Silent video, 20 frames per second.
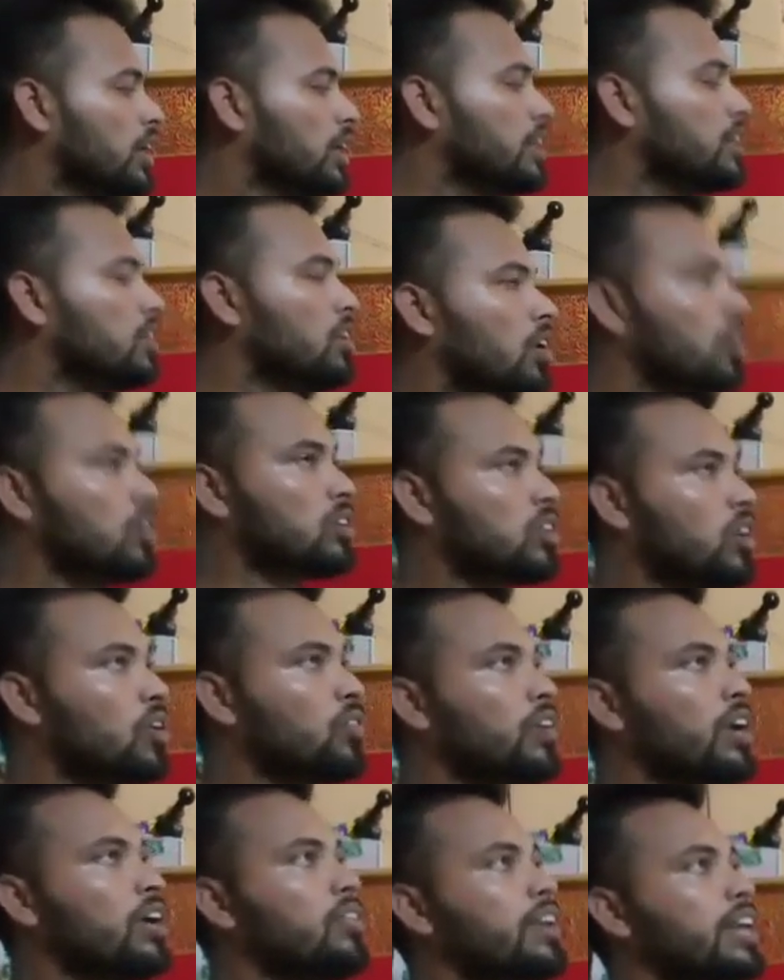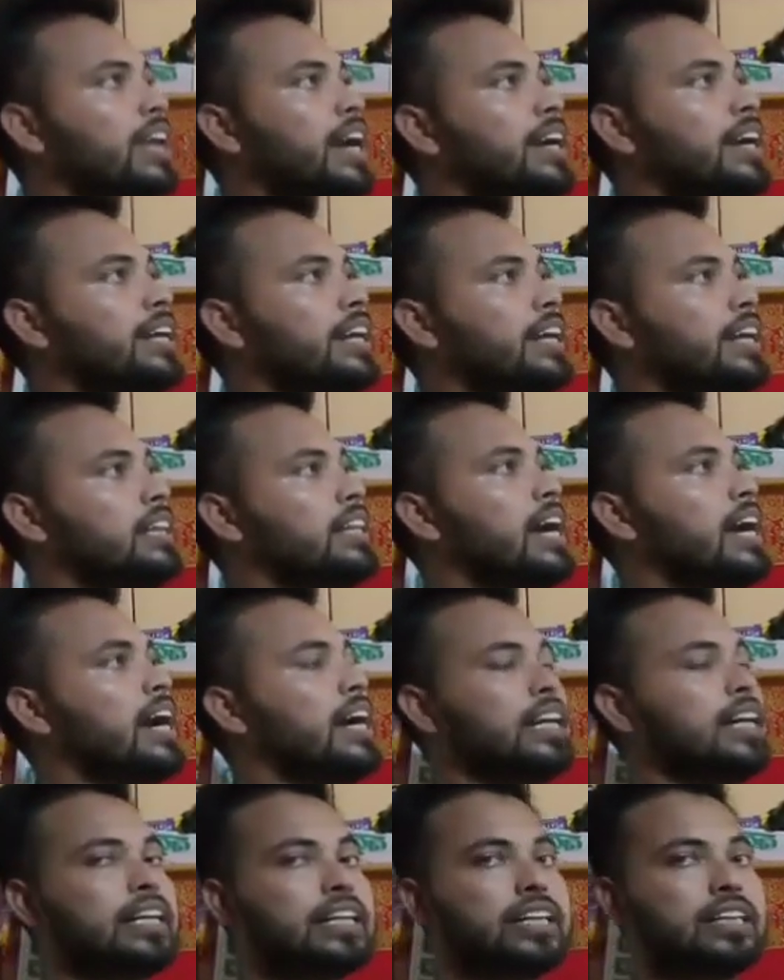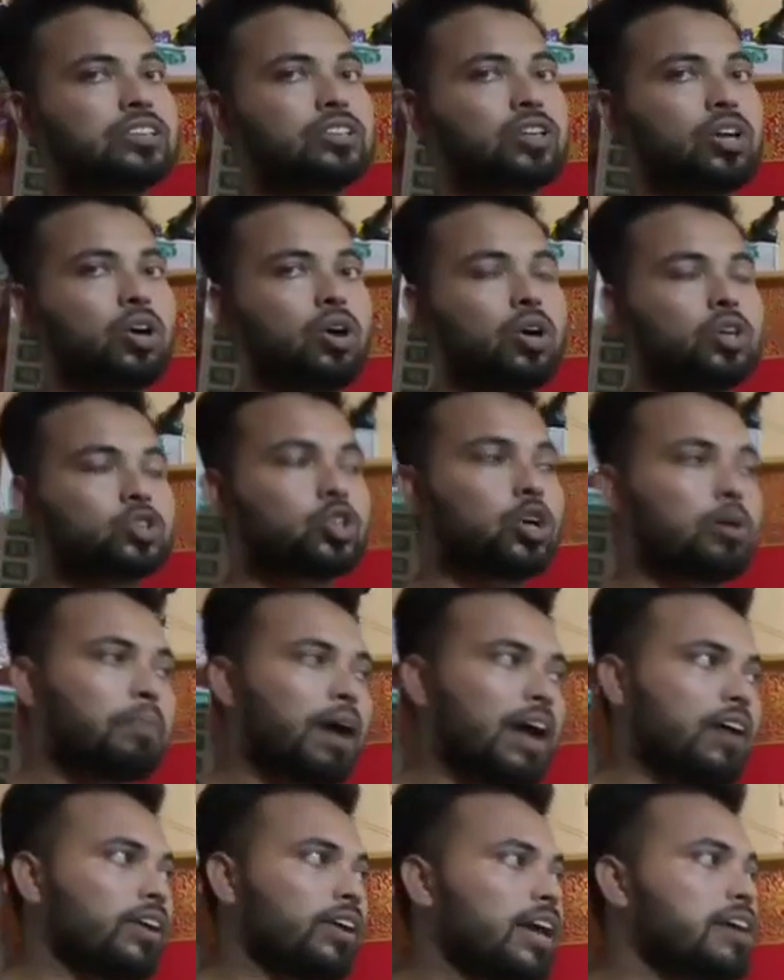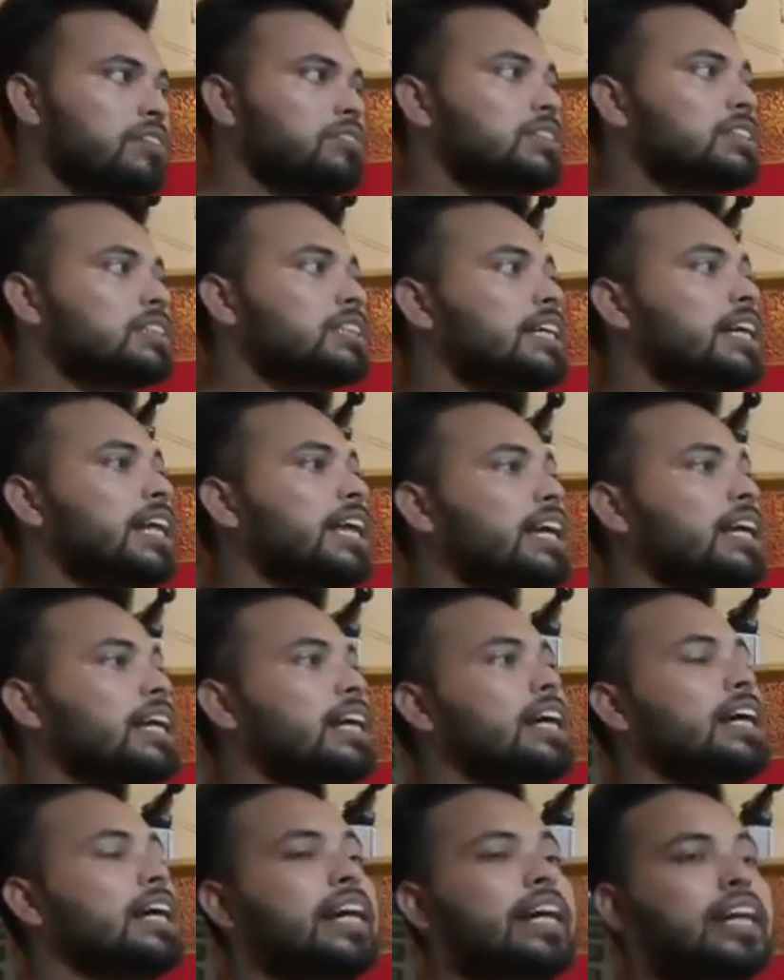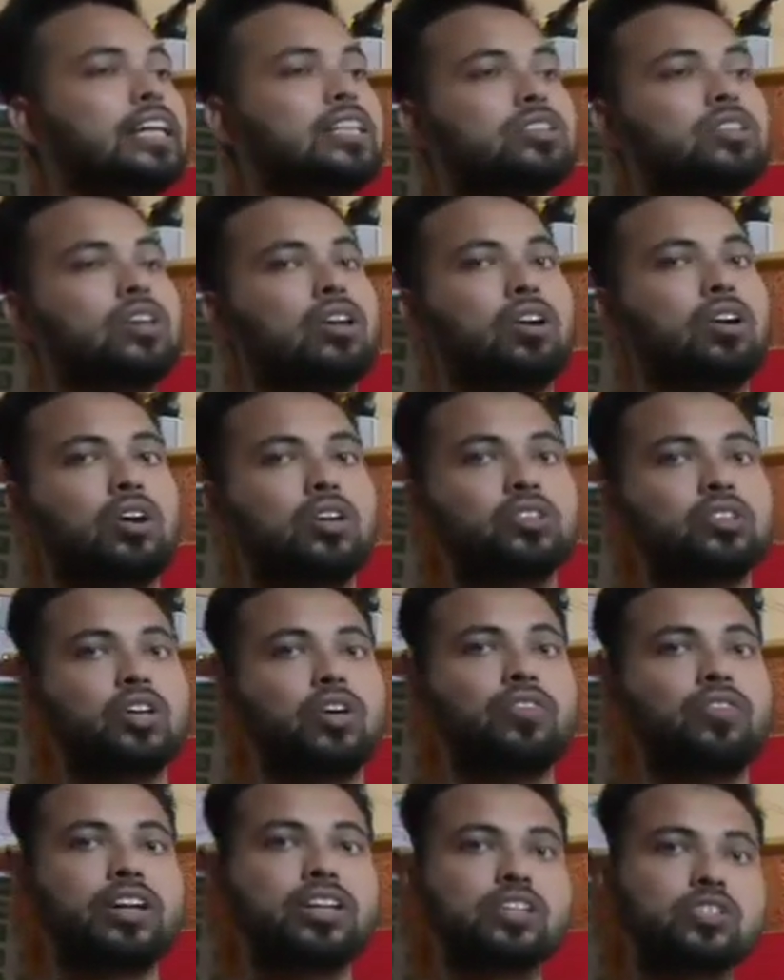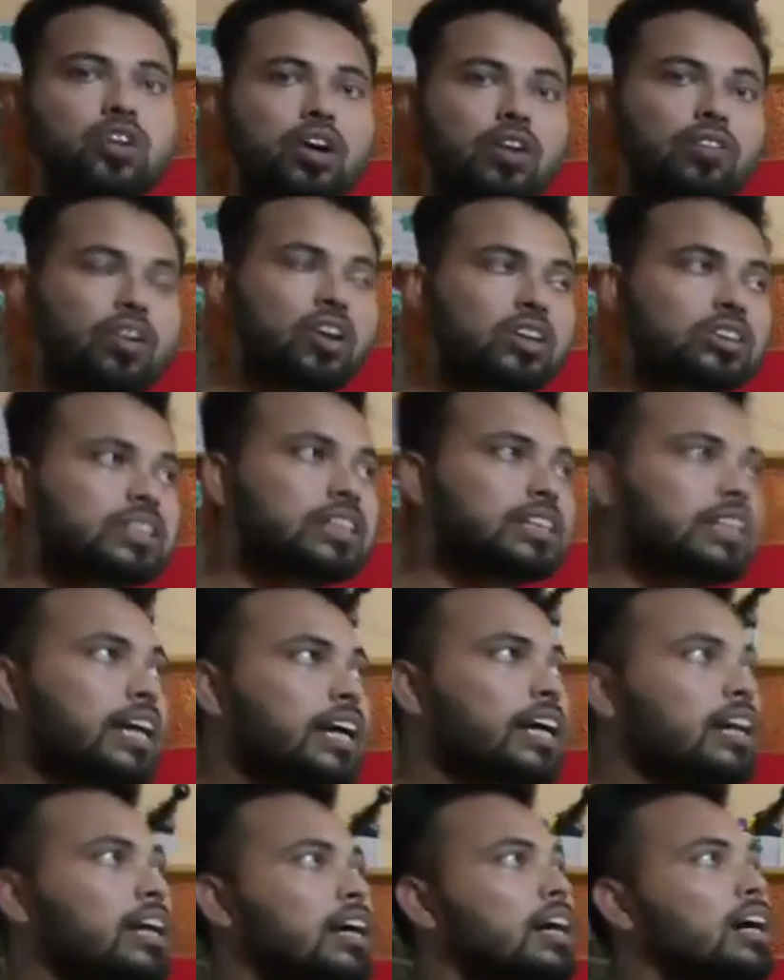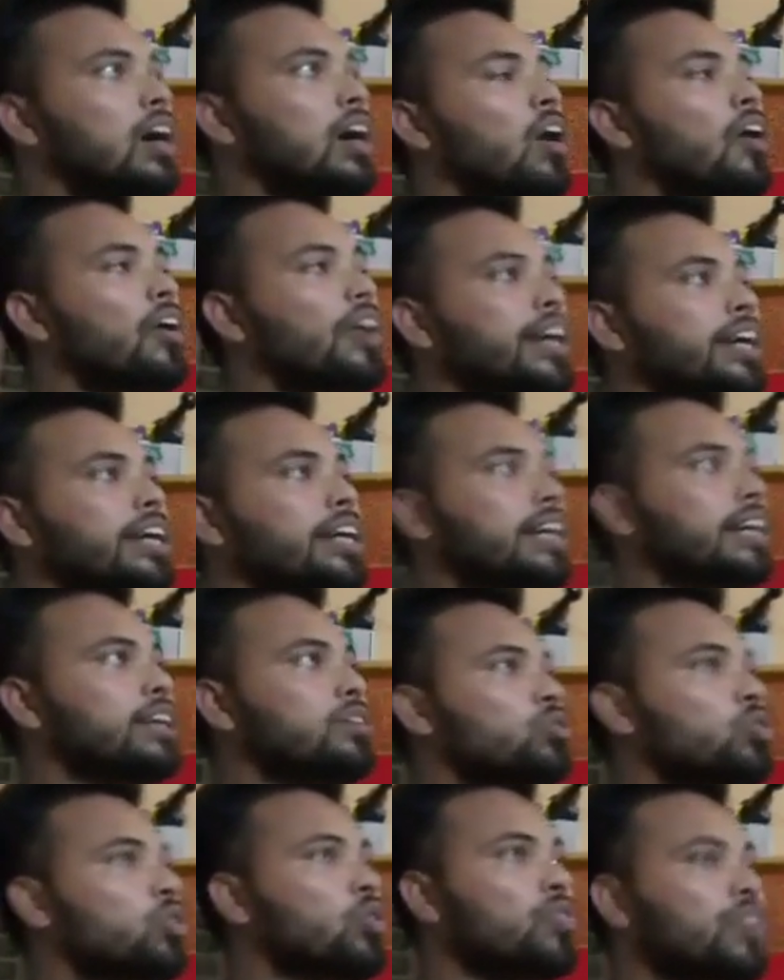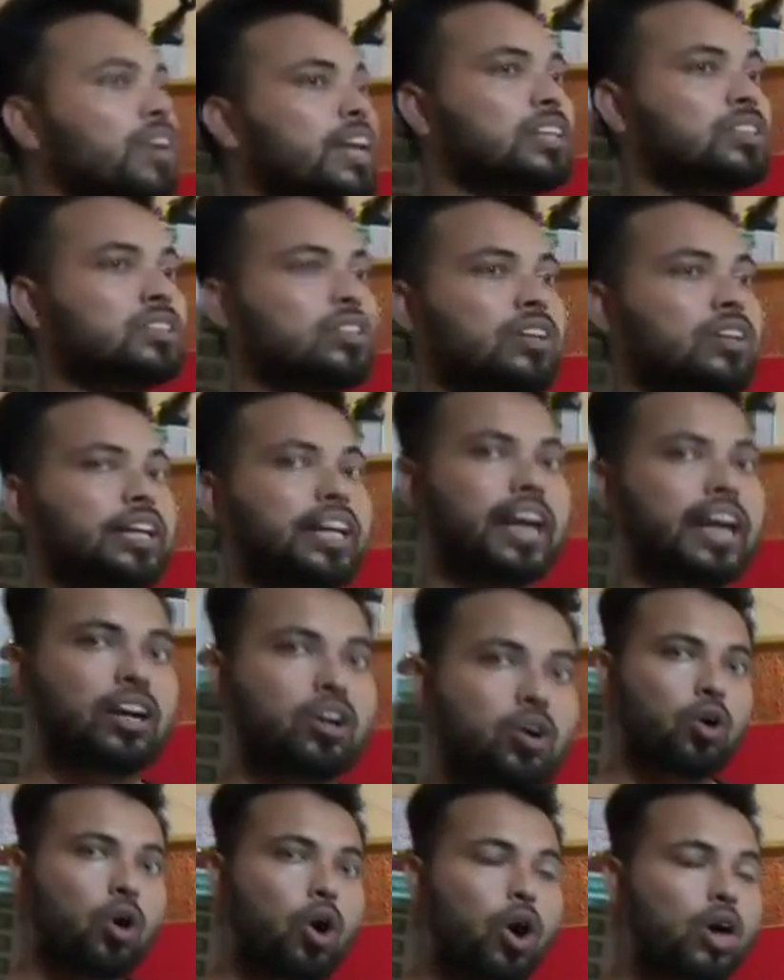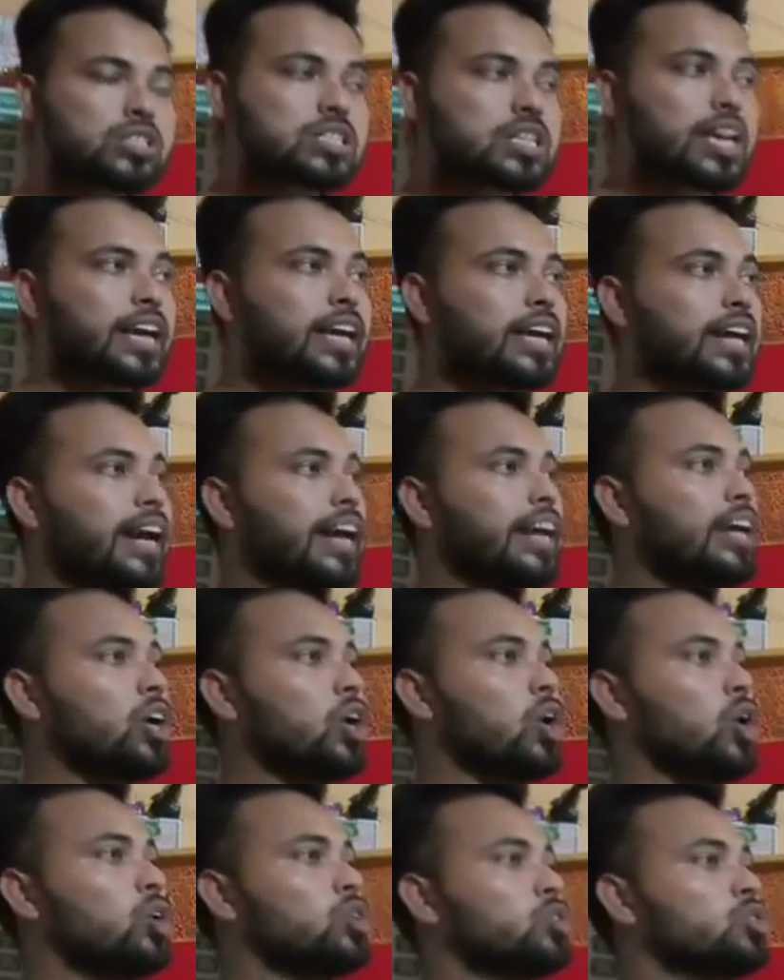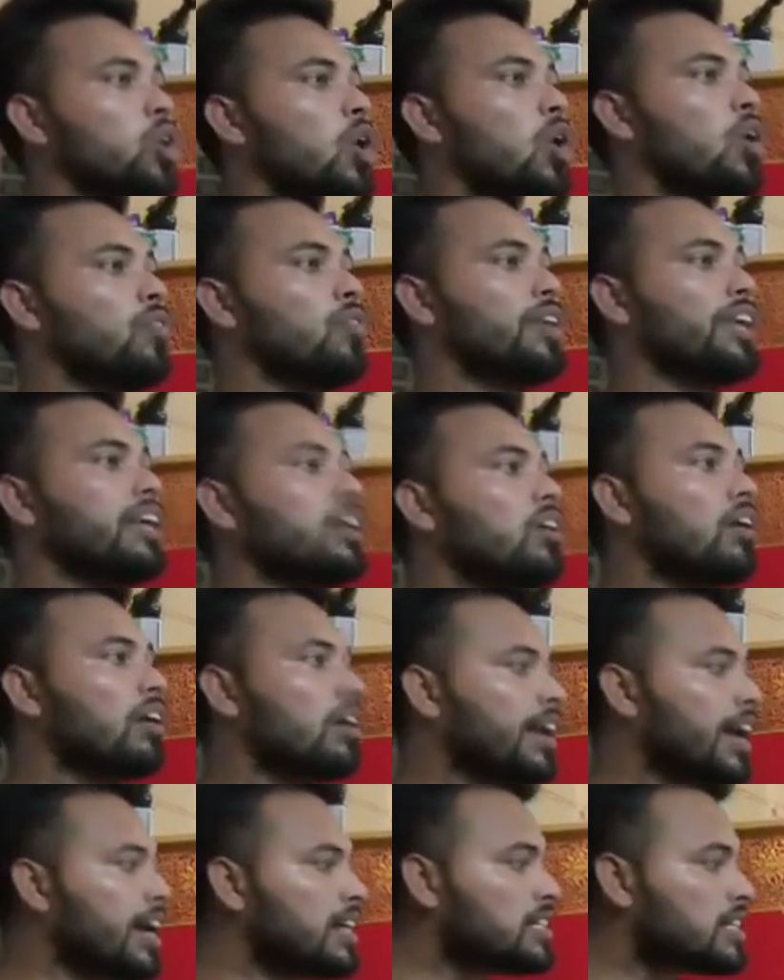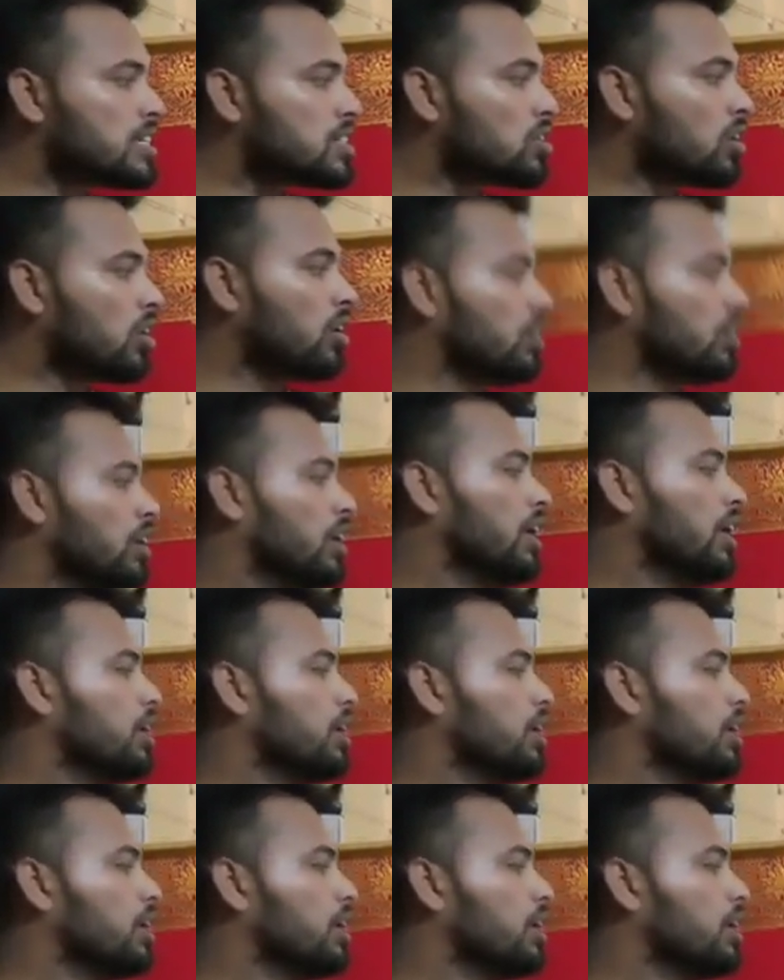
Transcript: In the other way, we can tell that it is the loss of biodiversity, it is the loss of dissolved oxygen, or eutrophication can cause a great loss of decolorization.